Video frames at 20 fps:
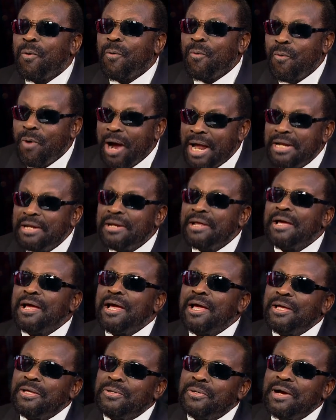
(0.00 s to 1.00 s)
When
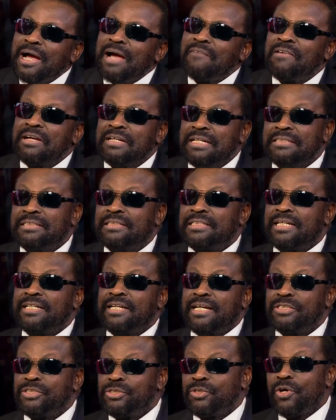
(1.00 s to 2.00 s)
you have an
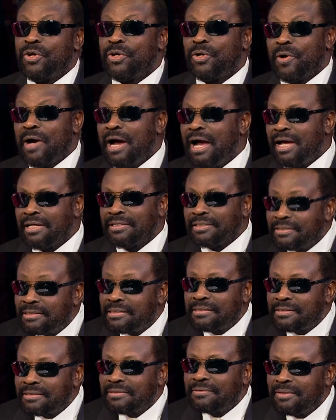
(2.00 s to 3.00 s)
insurgency on your
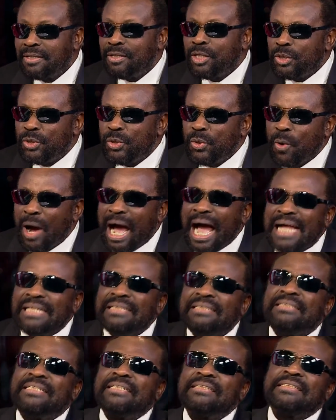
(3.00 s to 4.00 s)
hands, you
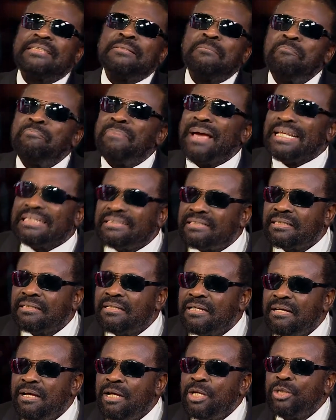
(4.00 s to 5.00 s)
anticipate.
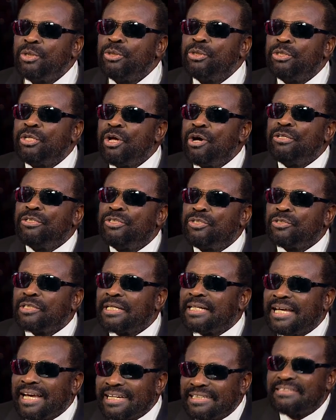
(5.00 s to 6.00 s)
You don't
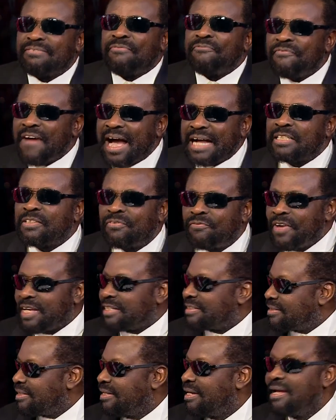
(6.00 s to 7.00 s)
get facts
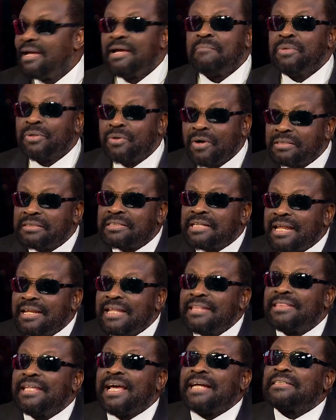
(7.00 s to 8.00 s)
first, because
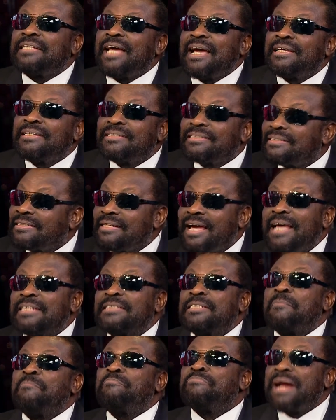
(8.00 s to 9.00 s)
the attack is a
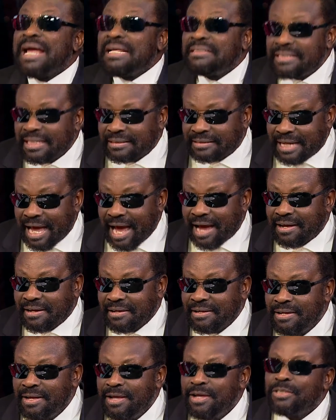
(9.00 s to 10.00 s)
surprise attack.
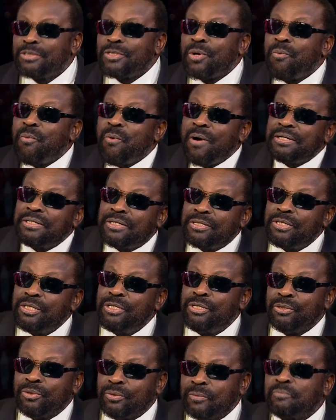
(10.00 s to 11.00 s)
So what
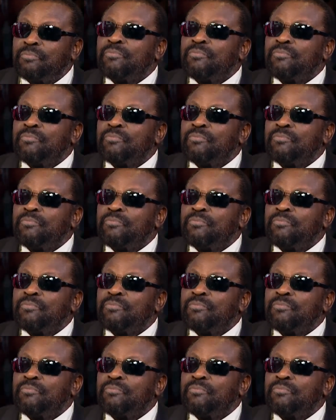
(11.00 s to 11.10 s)
do?